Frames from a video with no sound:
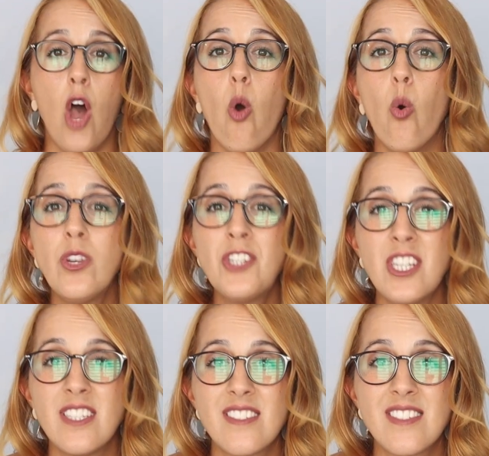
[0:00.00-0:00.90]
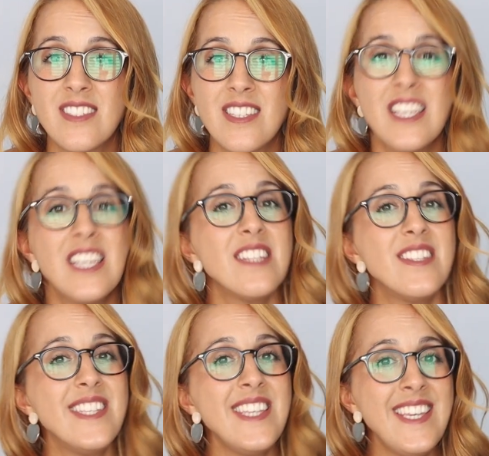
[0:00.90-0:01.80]
oceans,
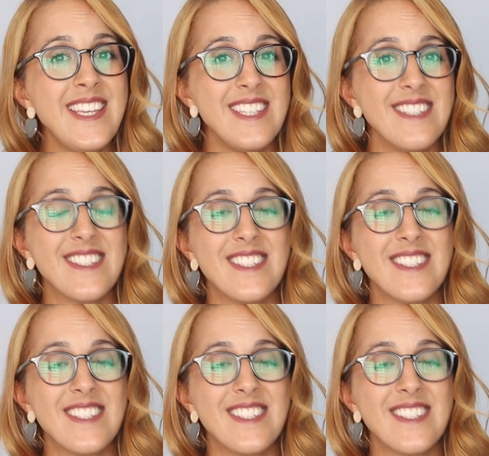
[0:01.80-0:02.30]
seas,